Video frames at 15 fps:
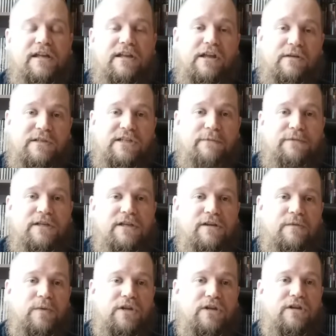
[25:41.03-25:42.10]
You know, it's up to you,
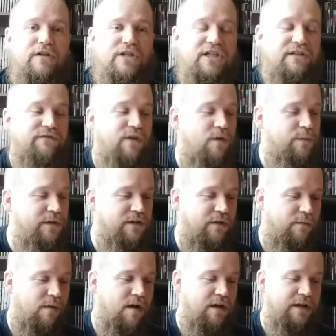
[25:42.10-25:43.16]
but you know, just vote with your
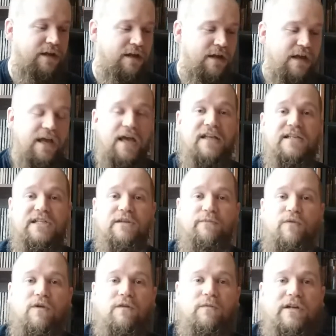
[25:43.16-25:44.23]
wallet and
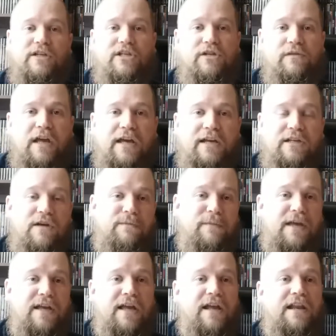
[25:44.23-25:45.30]
support what you like. Don't
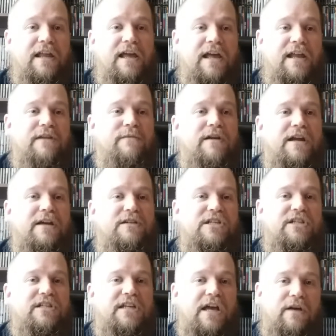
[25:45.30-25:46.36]
make and let anyone
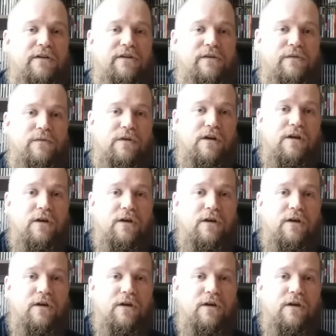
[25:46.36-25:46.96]
else tell you